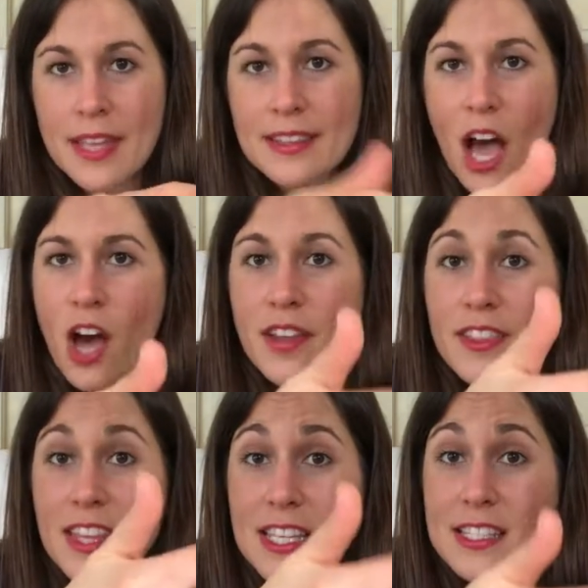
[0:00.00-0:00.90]
Now
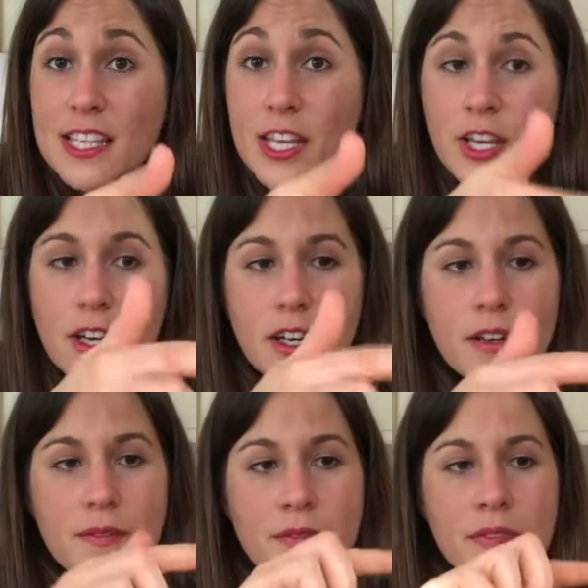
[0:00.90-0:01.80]
this here
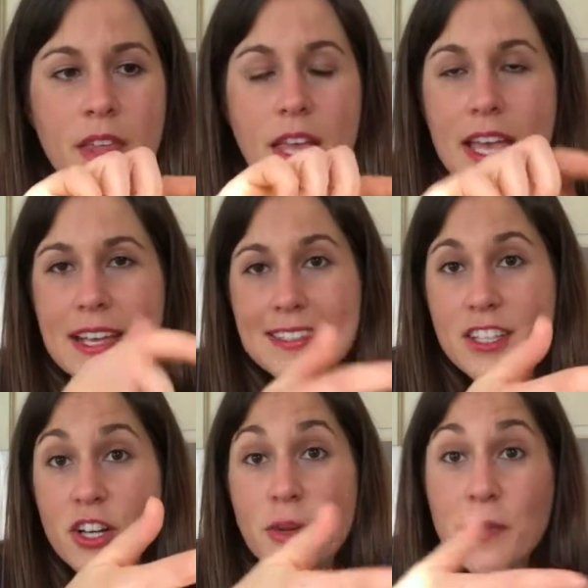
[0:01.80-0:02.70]
is
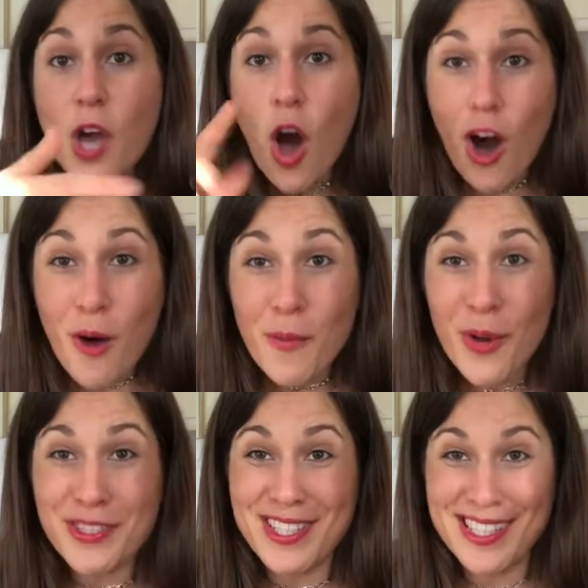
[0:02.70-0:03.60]
gonna be
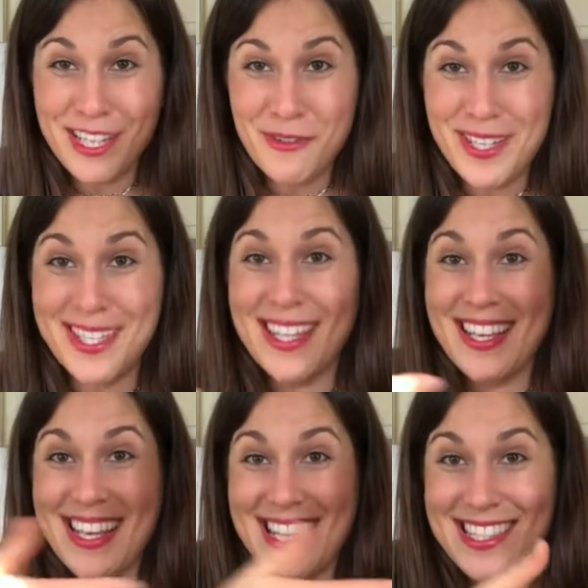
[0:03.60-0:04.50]
almost liquid
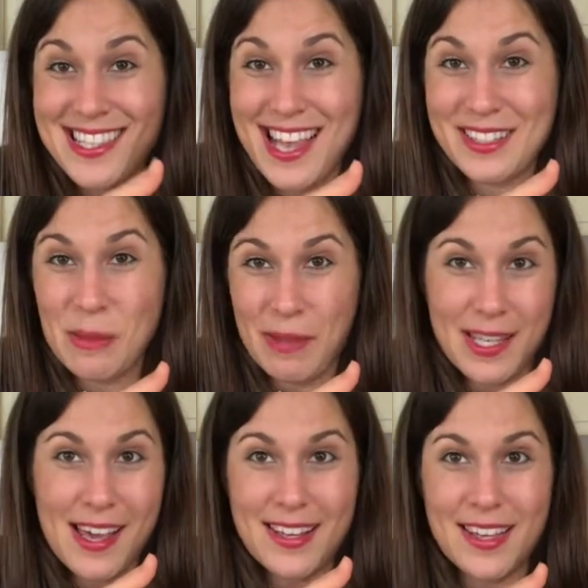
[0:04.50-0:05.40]
inside the
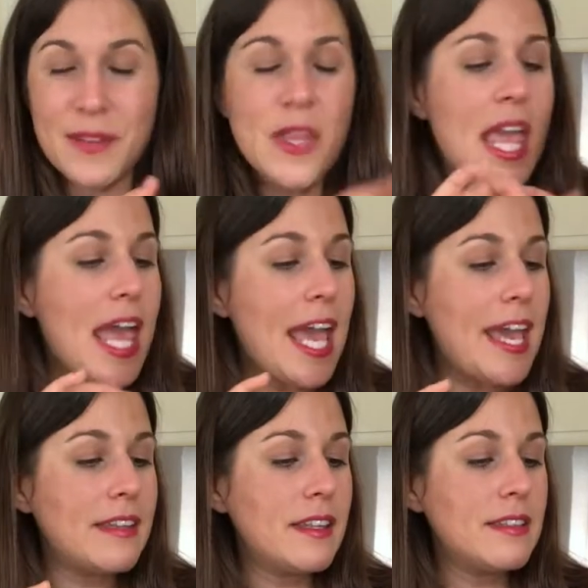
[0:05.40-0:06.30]
banana,
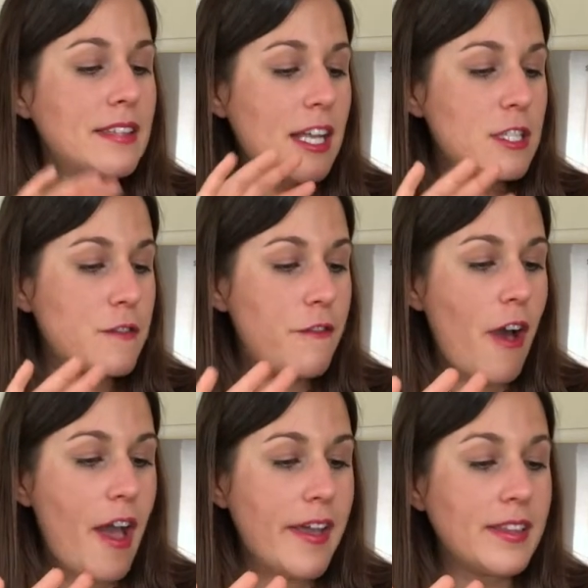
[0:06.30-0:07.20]
and that's
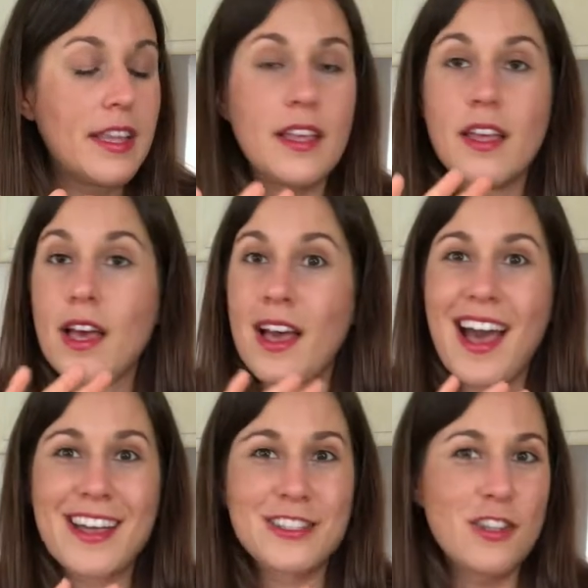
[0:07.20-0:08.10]
fine
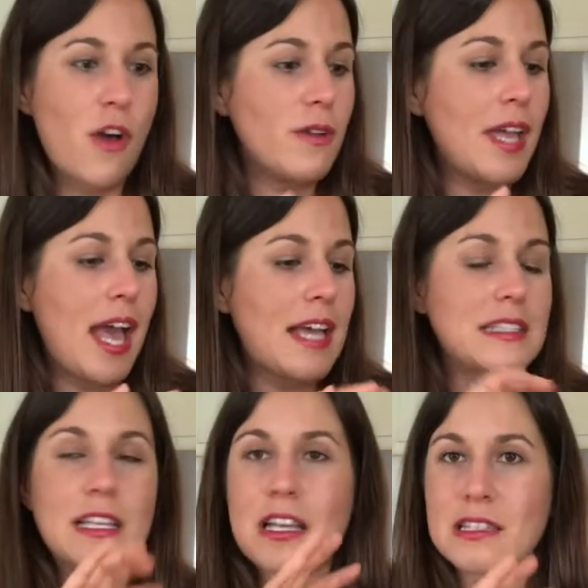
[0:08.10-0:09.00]
as long
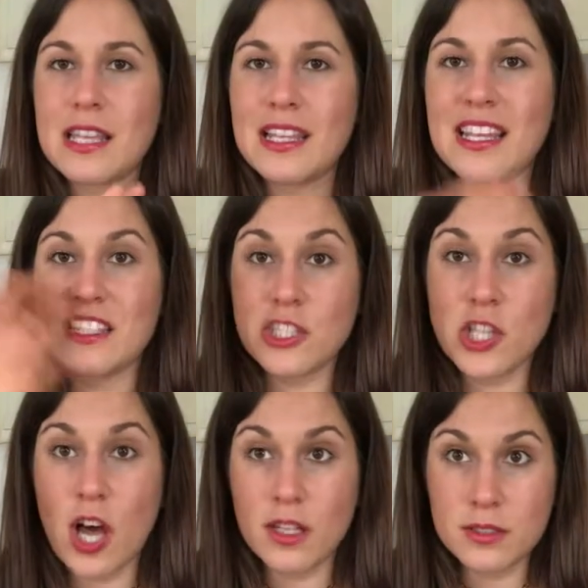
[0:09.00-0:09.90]
as, like I said, it's
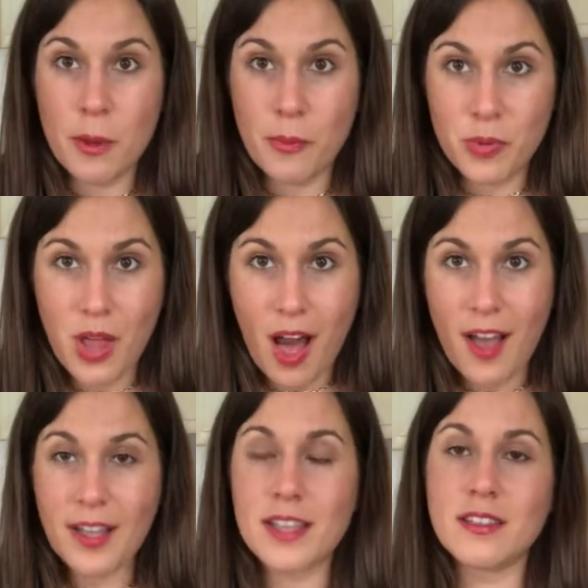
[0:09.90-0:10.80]
not
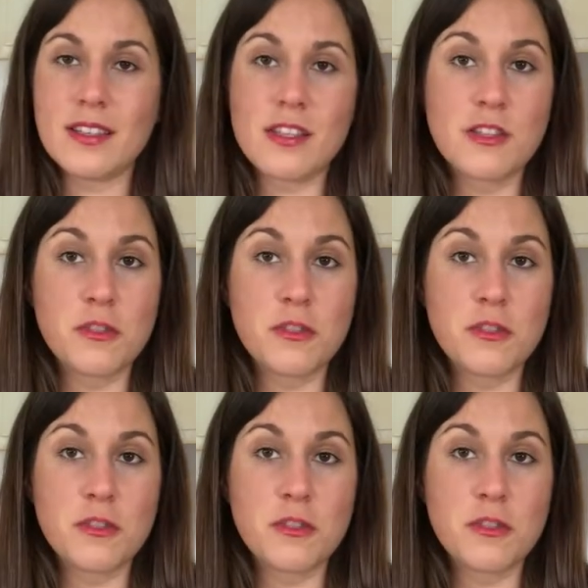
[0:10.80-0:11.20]
black, it doesn't